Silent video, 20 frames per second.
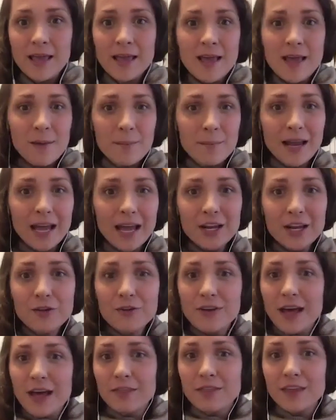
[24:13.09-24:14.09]
Right. But I knew
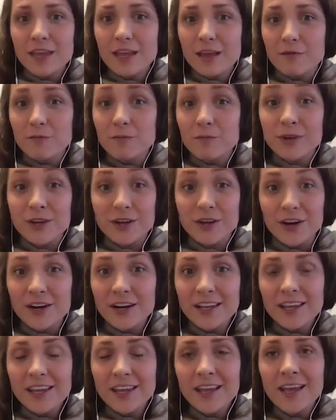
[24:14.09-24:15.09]
nothing of
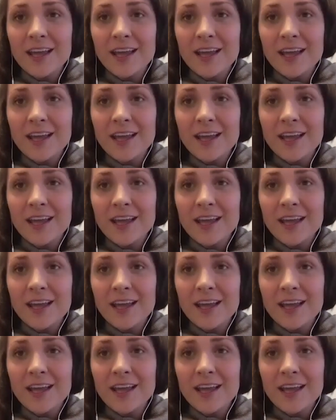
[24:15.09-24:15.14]
purity.